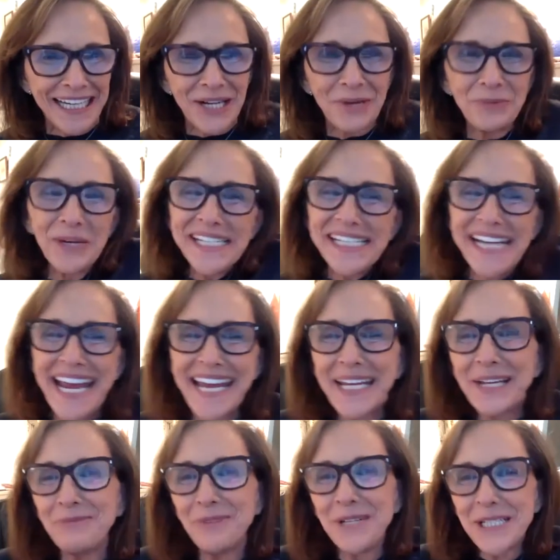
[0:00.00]
We take
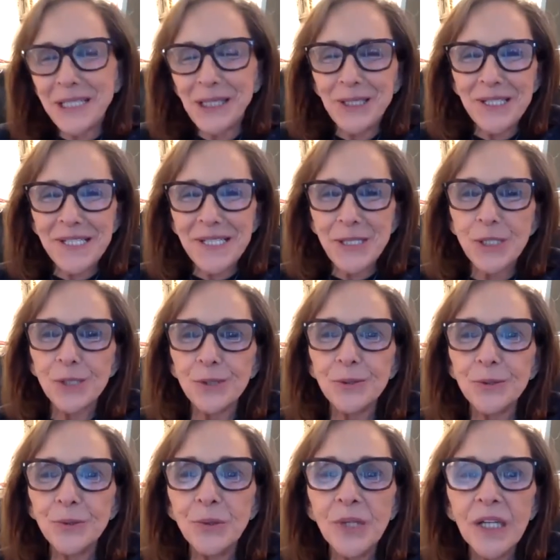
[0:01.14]
visitors
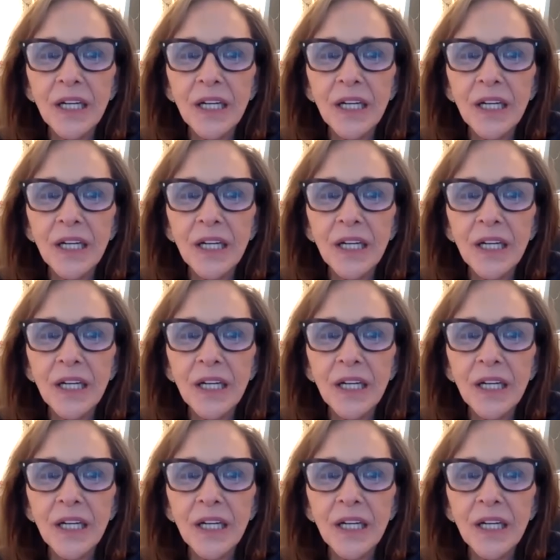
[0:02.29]
to